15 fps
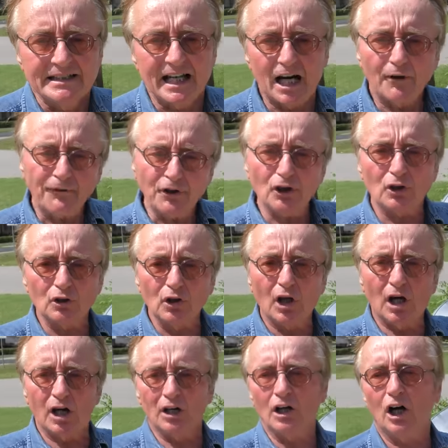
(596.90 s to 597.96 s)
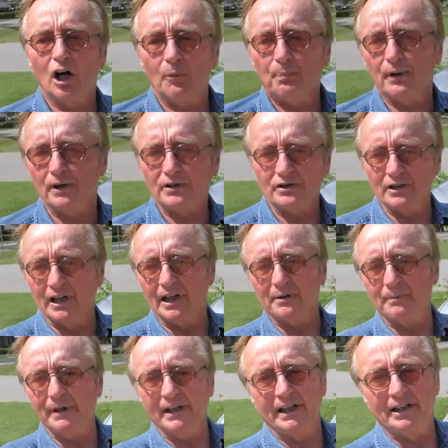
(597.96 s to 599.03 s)
Now, if you're a long-haul person like
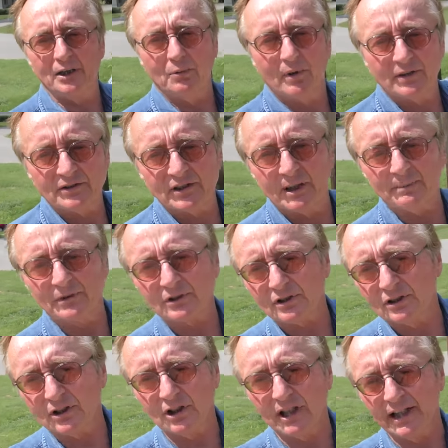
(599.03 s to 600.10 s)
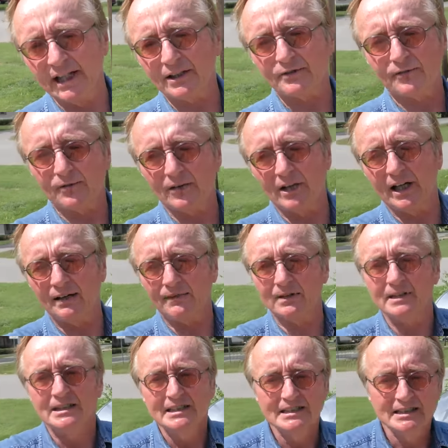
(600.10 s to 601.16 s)
me and you want something that's gonna last forever,